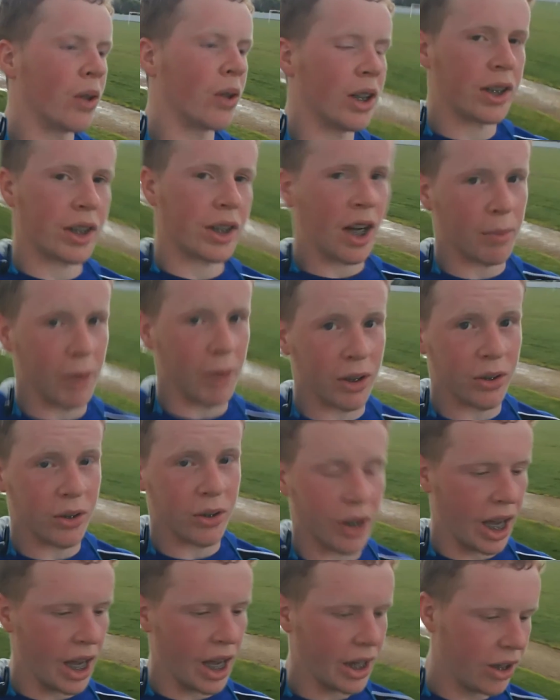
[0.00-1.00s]
each time I do
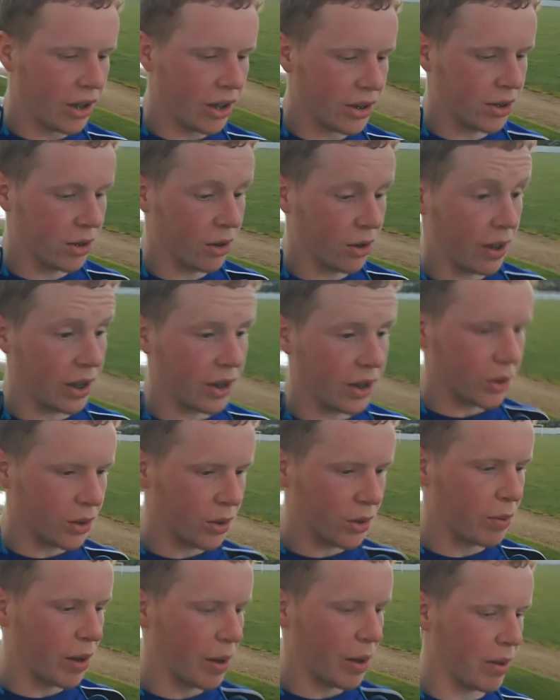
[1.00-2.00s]
cardio so if I
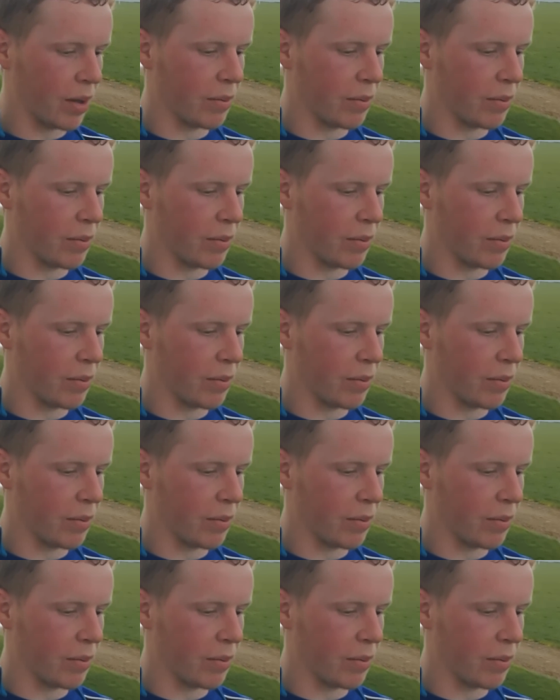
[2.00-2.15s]
do bump up